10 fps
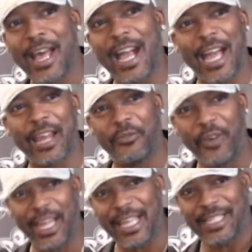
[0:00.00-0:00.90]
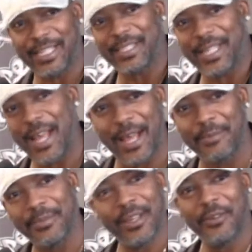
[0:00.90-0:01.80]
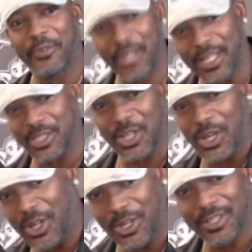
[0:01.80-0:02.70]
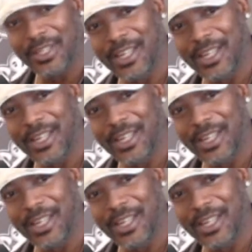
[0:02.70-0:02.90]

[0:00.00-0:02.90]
I gotta fuck at this time for this long,